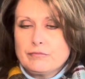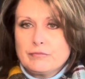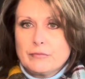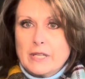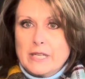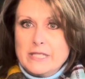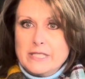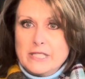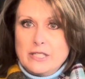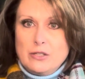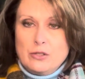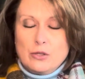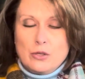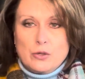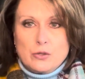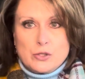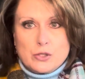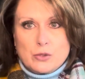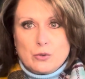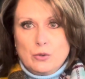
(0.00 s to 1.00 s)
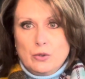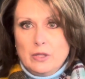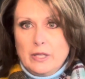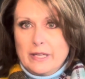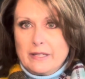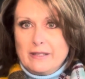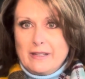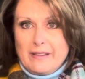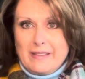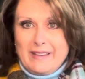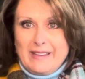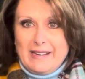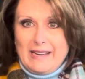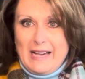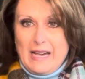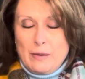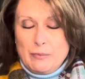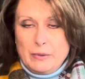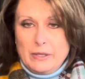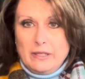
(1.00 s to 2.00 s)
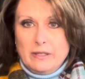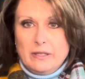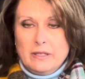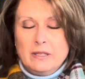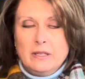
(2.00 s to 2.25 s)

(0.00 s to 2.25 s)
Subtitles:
continued to go to school like nothing had happened.